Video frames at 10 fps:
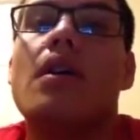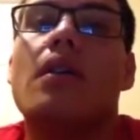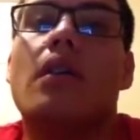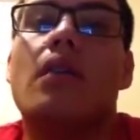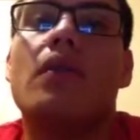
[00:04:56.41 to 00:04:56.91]

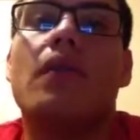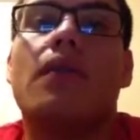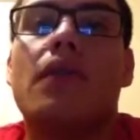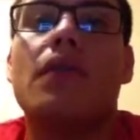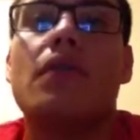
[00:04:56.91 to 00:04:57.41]
They'll use the
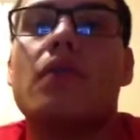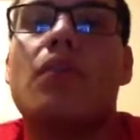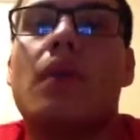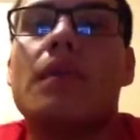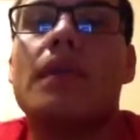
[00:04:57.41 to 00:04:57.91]
first two
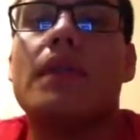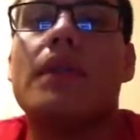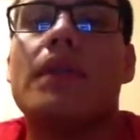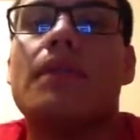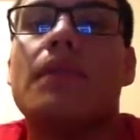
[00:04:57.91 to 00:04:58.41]

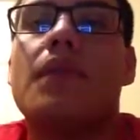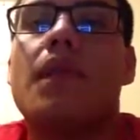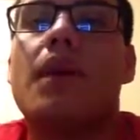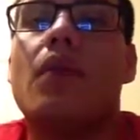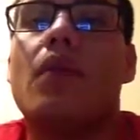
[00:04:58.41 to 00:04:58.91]
premises
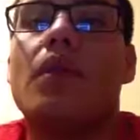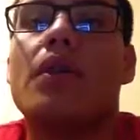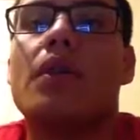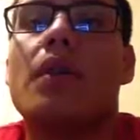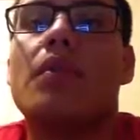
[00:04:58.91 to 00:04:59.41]
in order
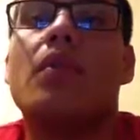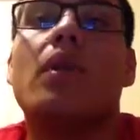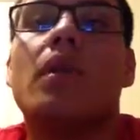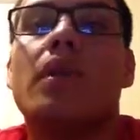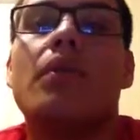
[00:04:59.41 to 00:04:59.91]
to come to a
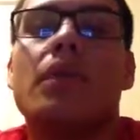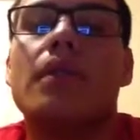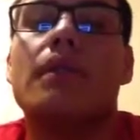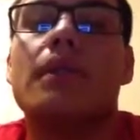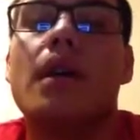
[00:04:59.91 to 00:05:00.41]
conclusion.